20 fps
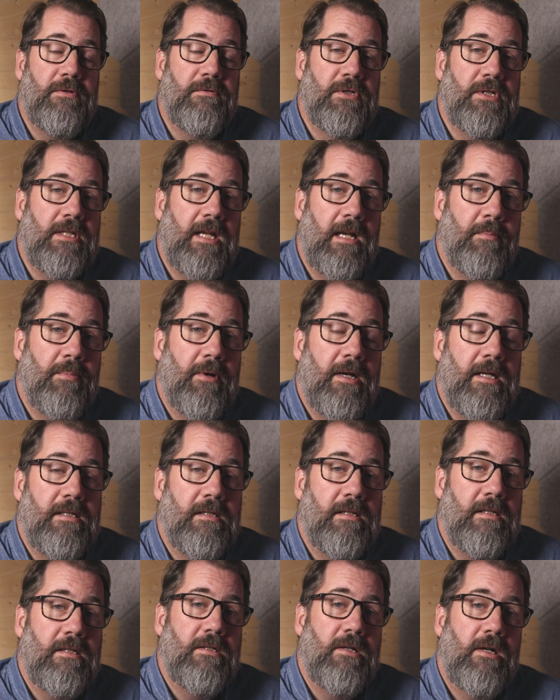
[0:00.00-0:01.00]
you celebrate
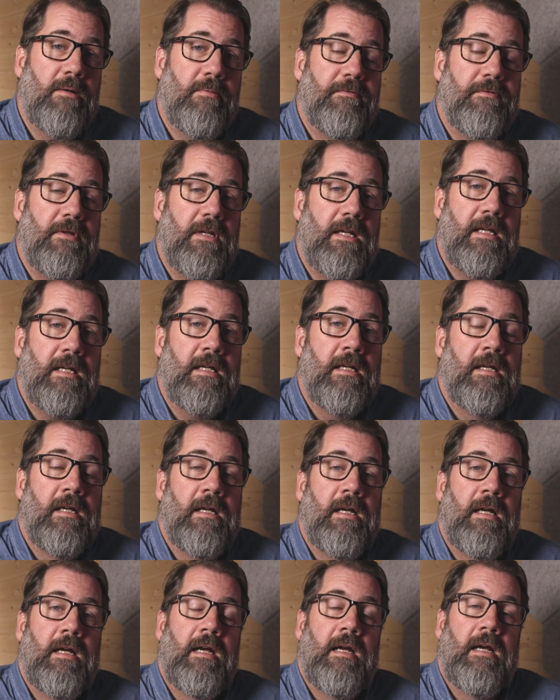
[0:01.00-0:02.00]
at this time of year,
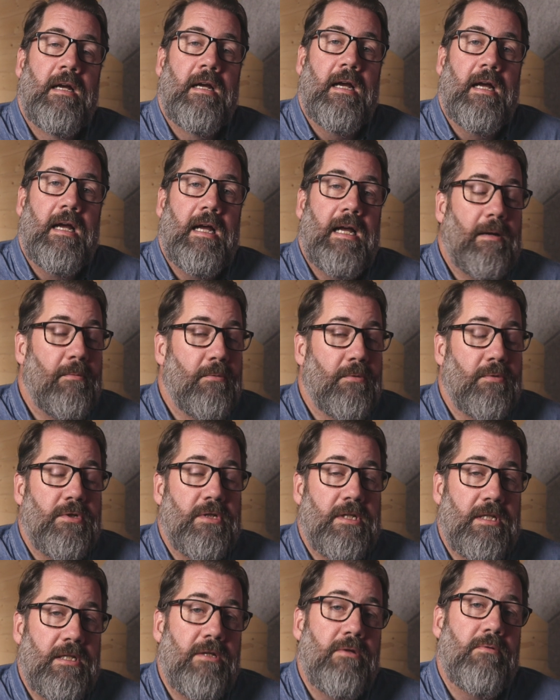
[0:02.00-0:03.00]
and we'll
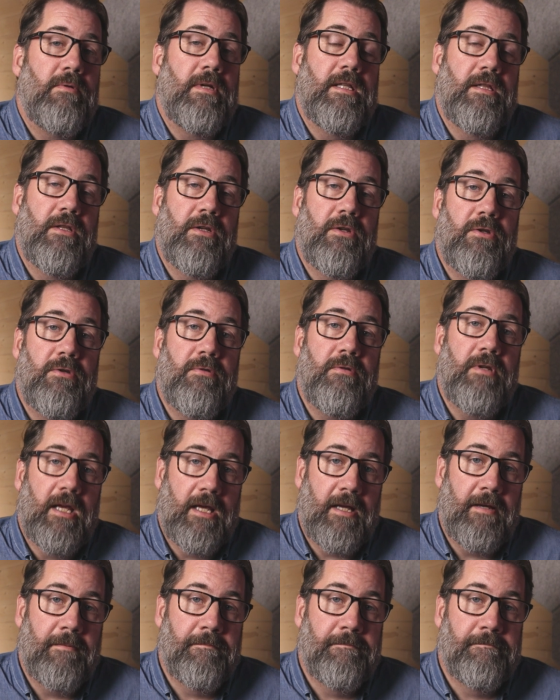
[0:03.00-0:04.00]
see you in the new
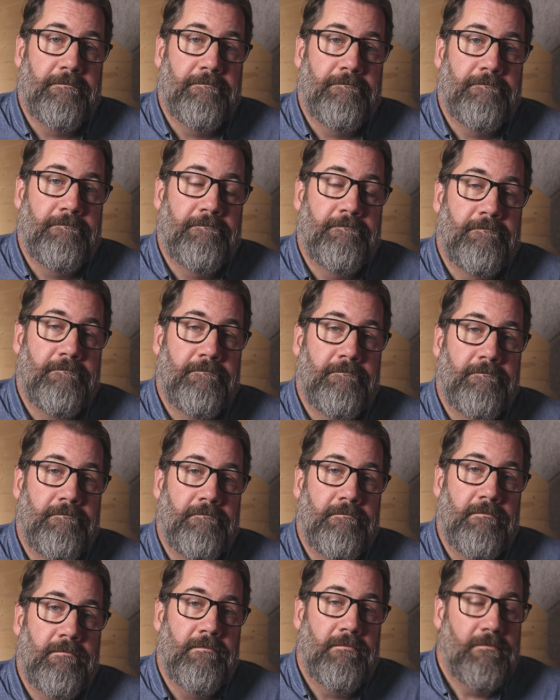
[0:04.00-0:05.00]
year.
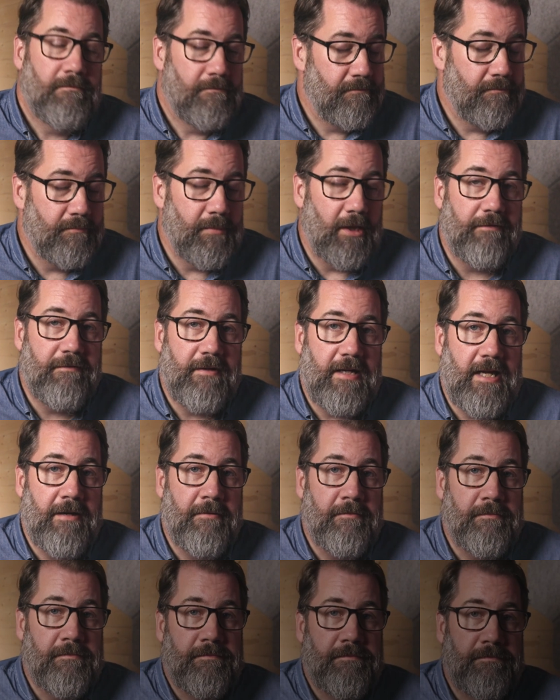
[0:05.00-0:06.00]
Bye for
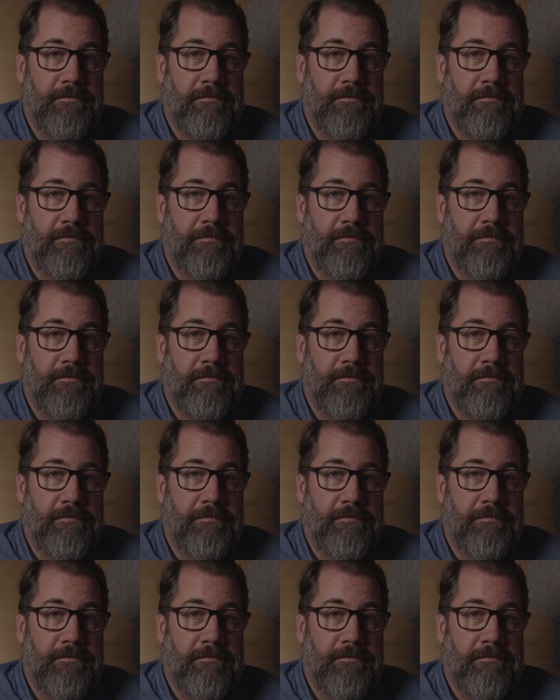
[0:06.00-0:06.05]
now.